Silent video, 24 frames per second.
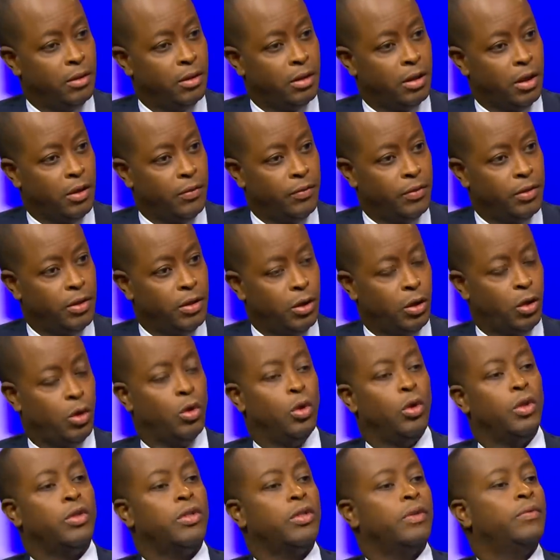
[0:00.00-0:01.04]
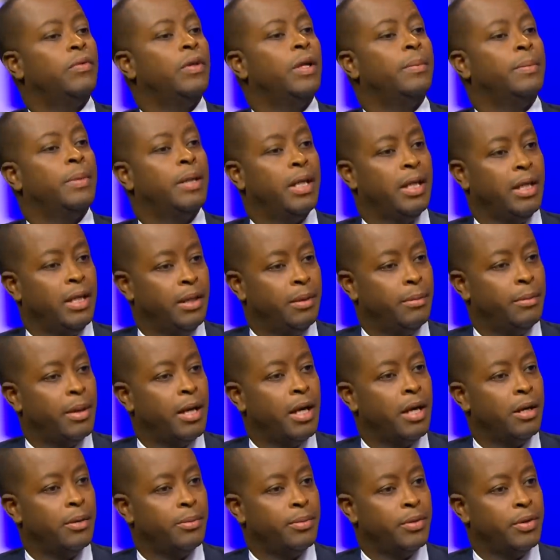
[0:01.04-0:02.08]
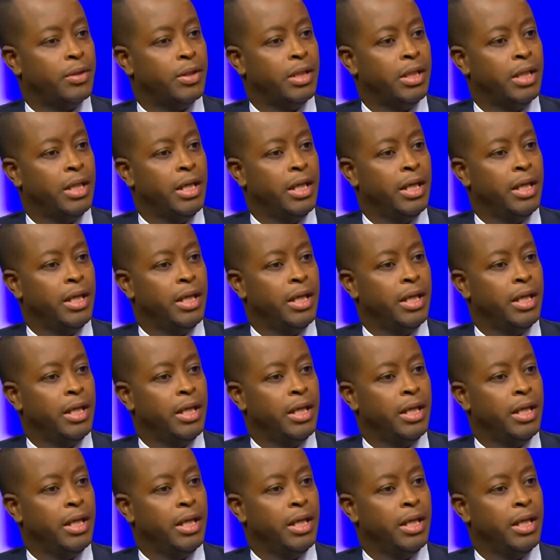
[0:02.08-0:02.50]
cover the cost of them getting a biopsy